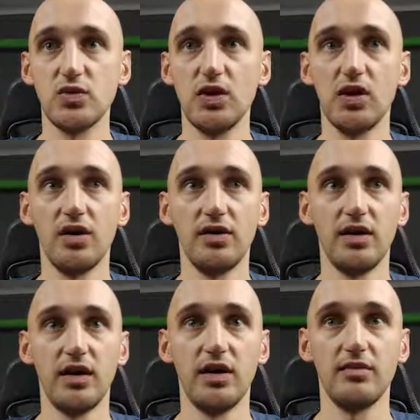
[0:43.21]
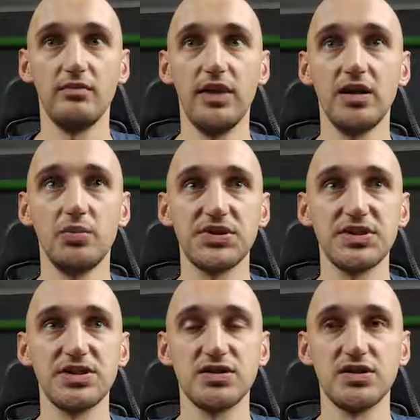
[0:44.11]
We are on the middle
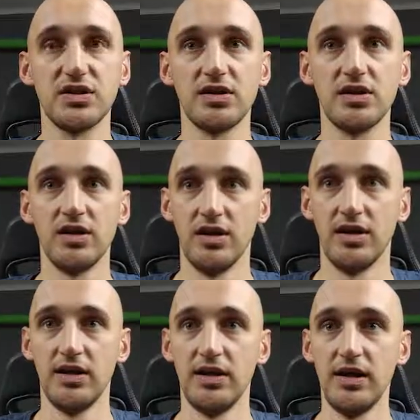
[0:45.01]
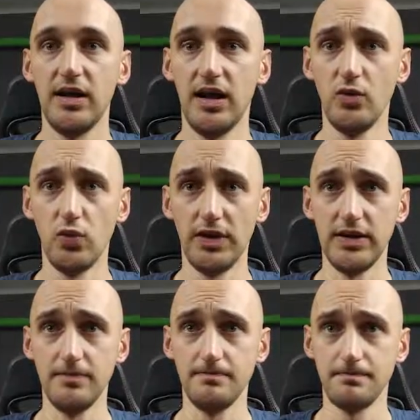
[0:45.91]
position and
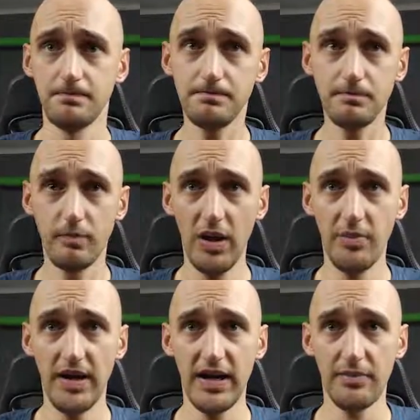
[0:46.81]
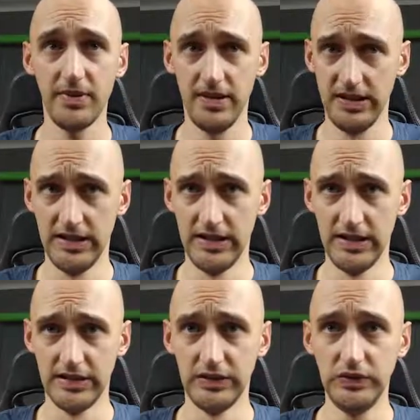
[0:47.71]
we bump it up
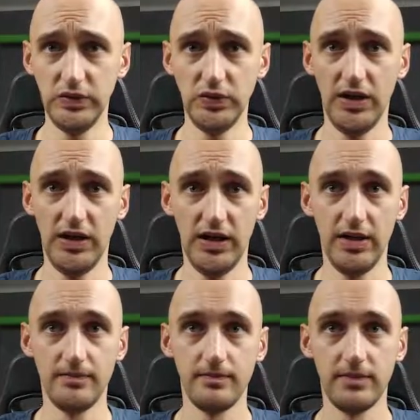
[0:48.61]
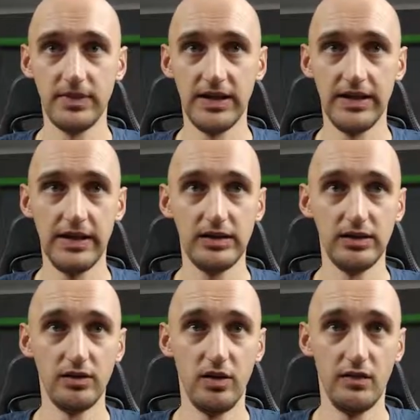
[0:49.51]
to a
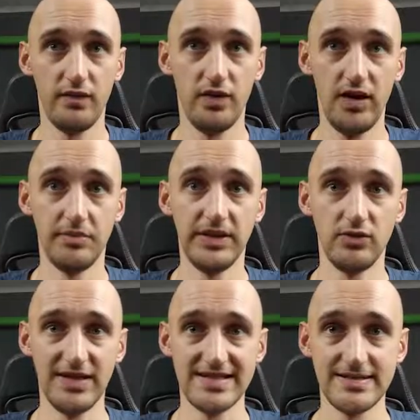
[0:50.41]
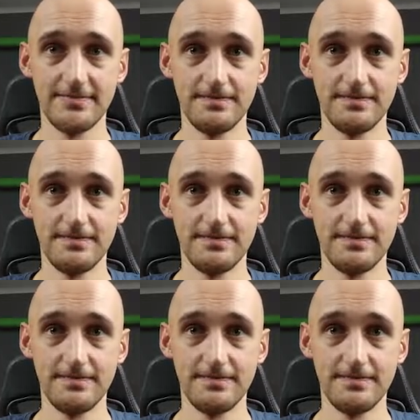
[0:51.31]
little over a min raise,